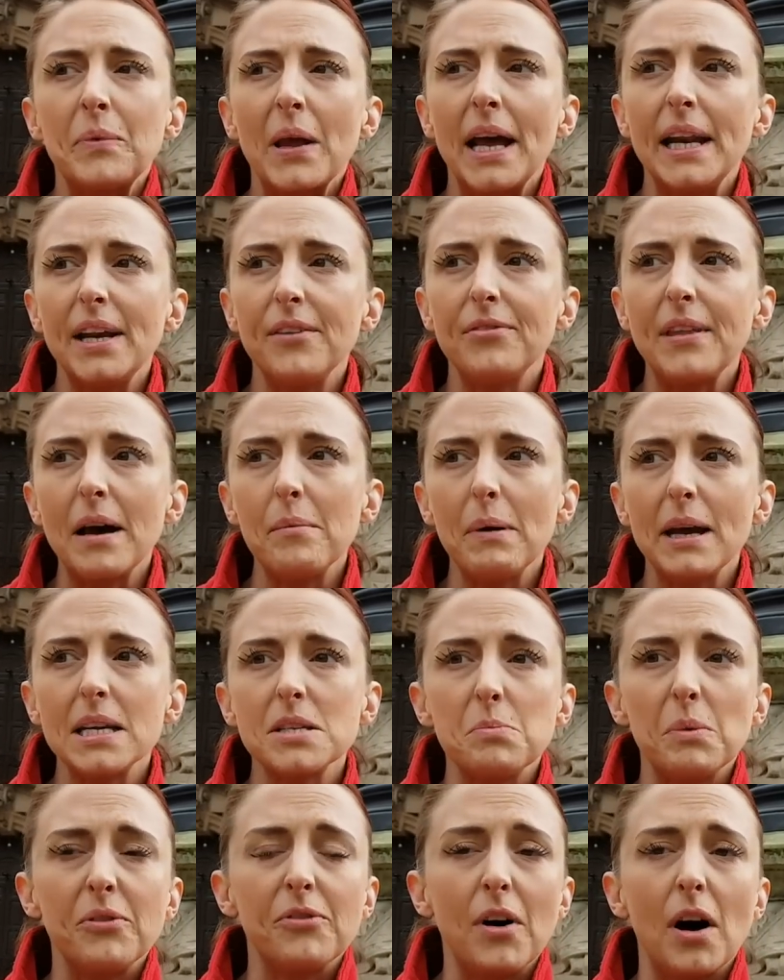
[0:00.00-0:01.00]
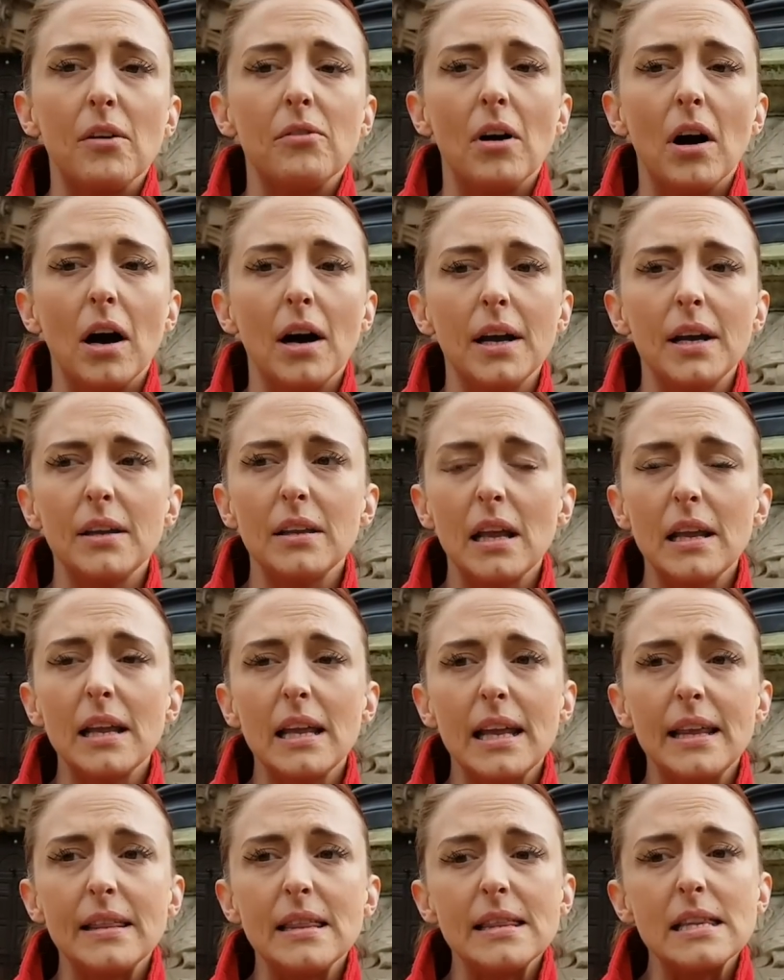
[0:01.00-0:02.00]
And if that makes me far right,
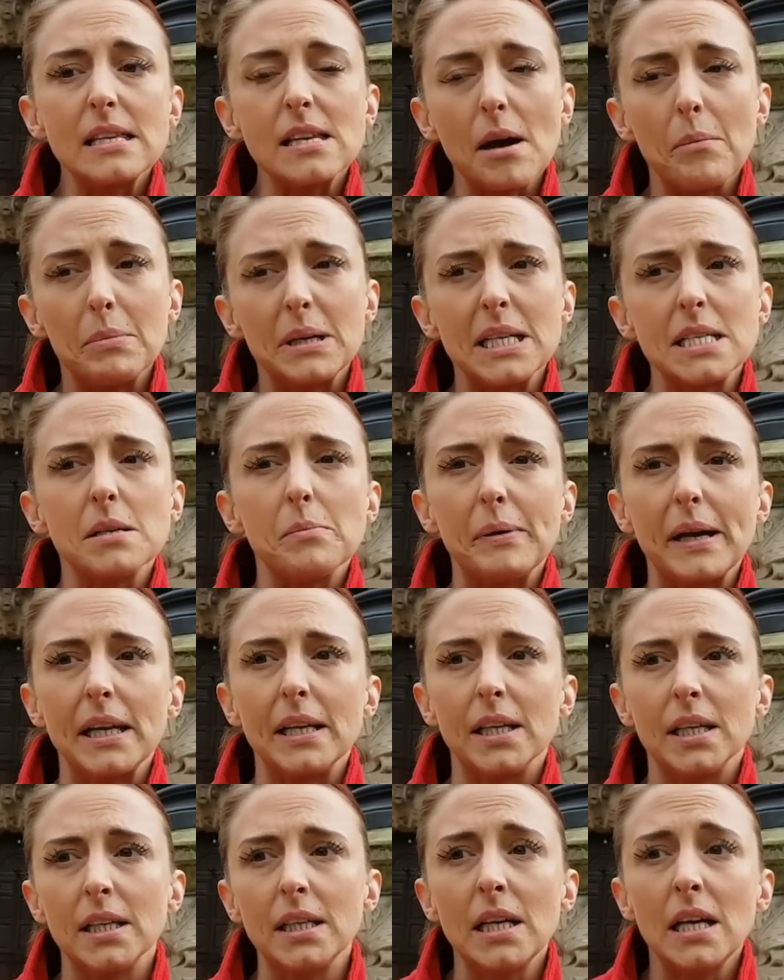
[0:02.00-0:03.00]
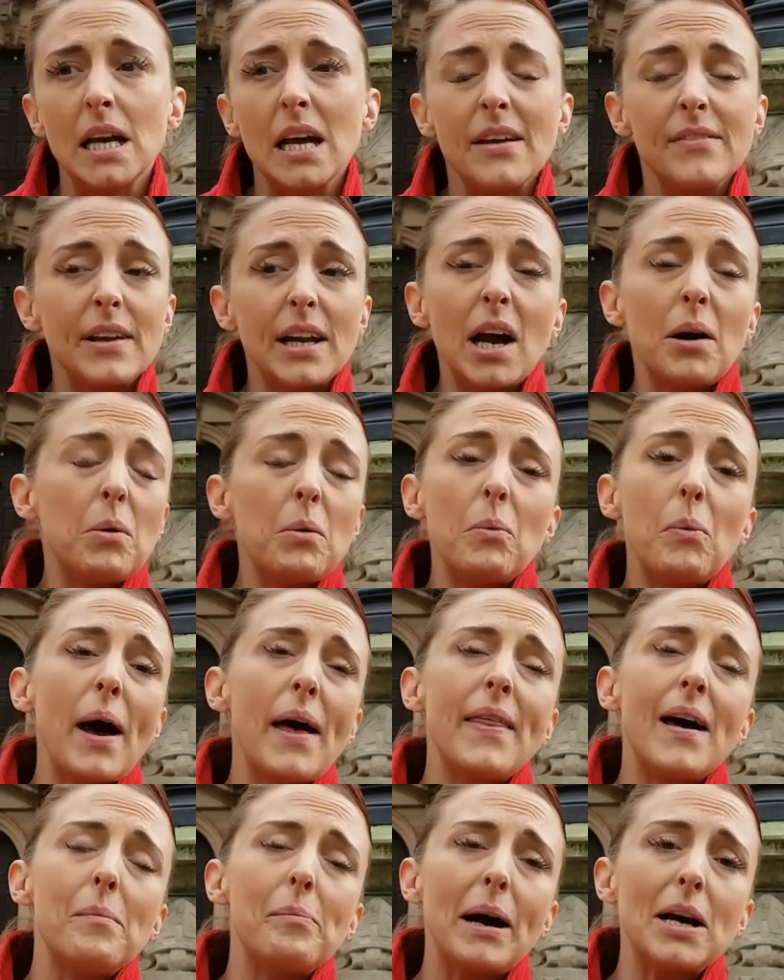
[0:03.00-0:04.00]
in somebody's opinion, then I will
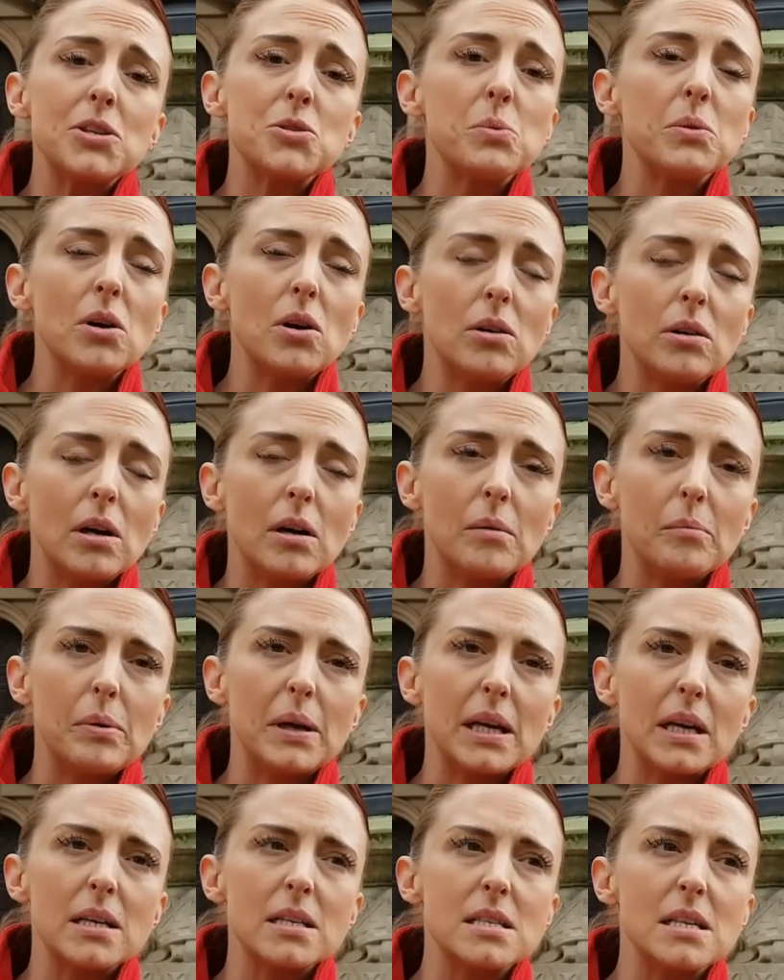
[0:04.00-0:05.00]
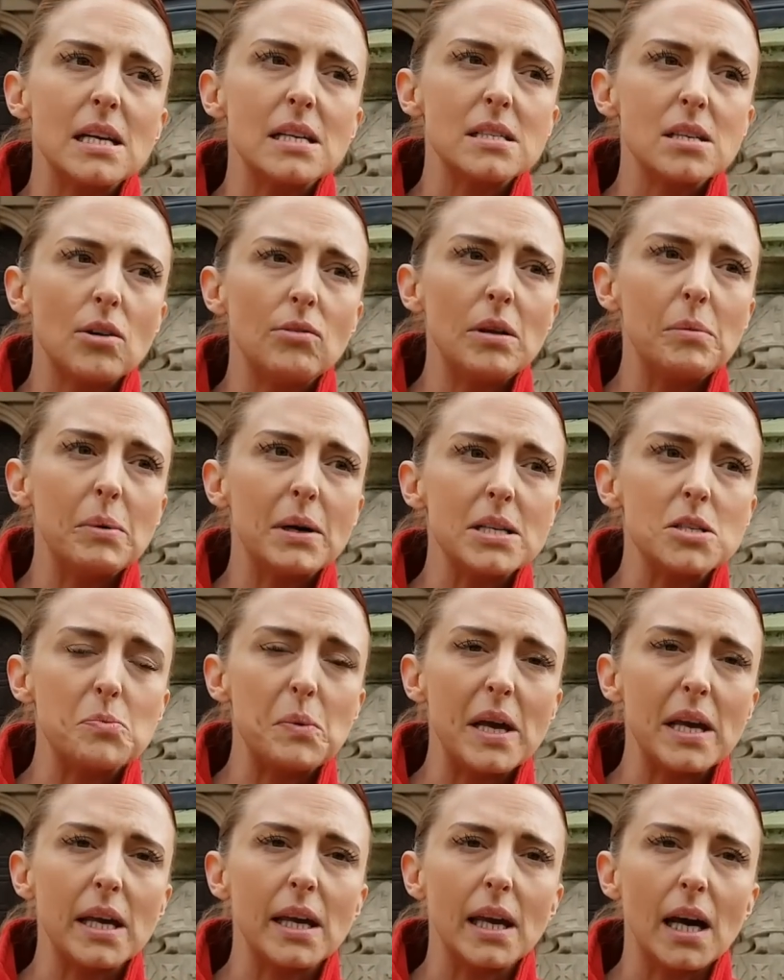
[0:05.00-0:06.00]
wear that badge with honour, because it's only by
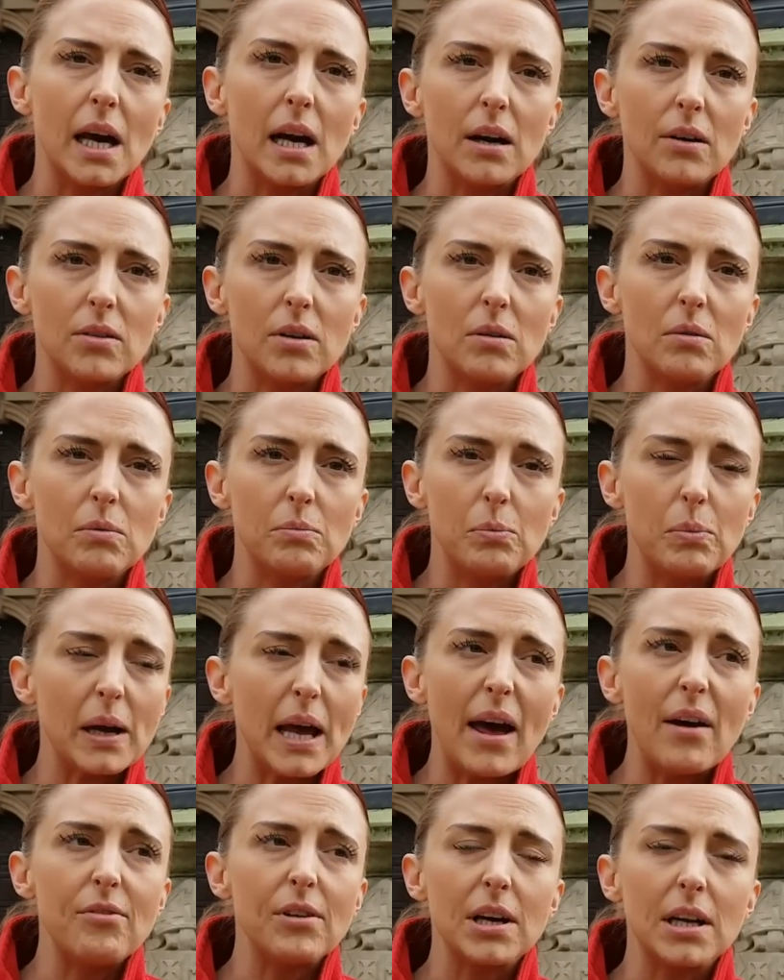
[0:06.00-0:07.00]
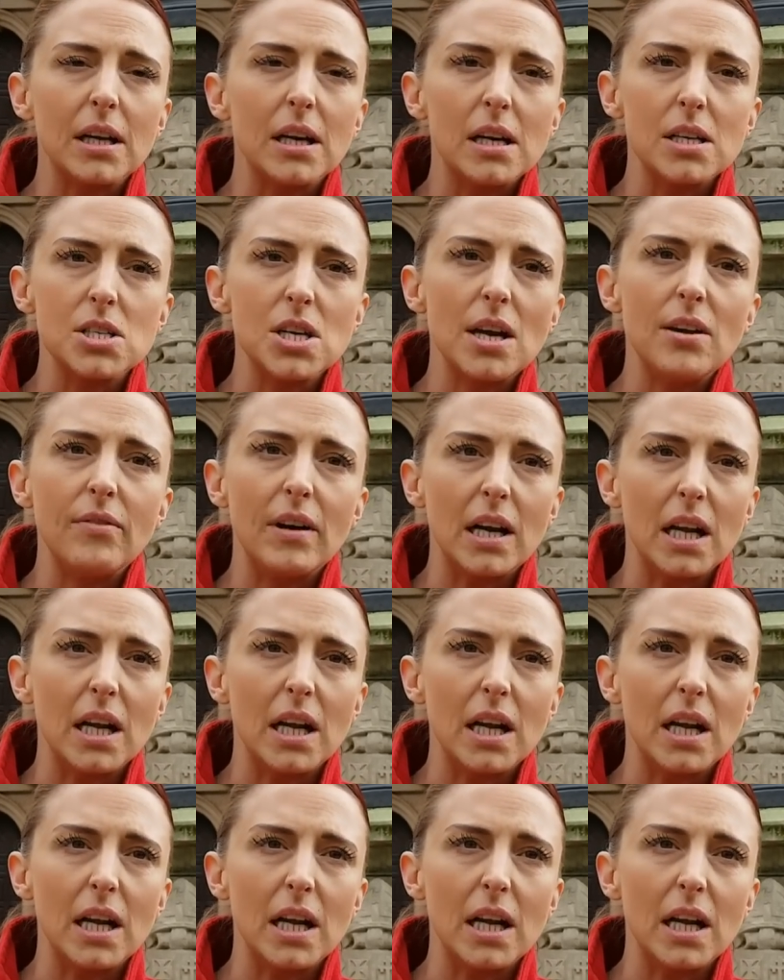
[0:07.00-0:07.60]
speaking out that we're ever going to achieve